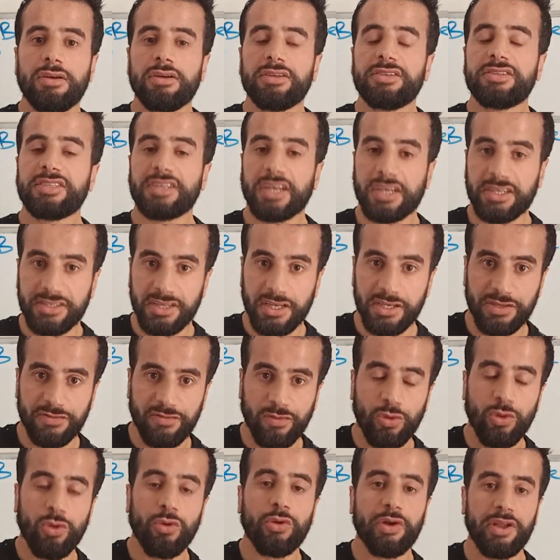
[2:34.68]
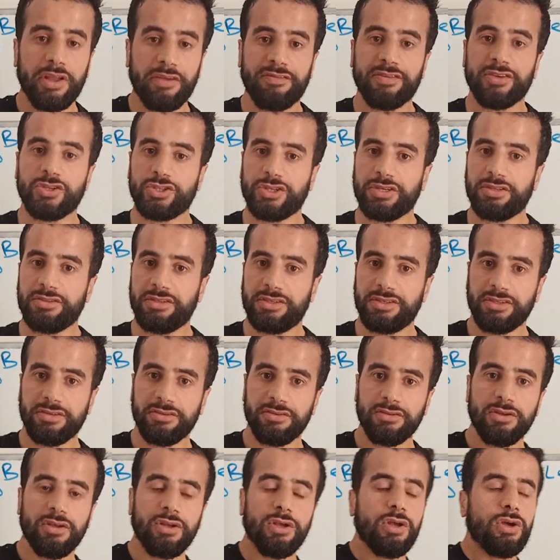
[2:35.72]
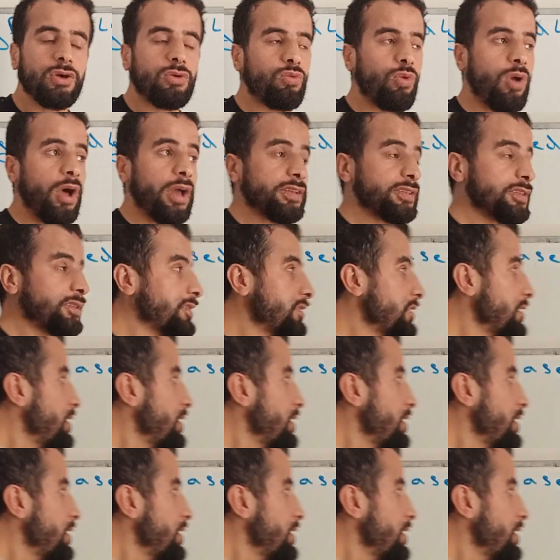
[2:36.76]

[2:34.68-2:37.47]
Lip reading: successful or efficient. Right.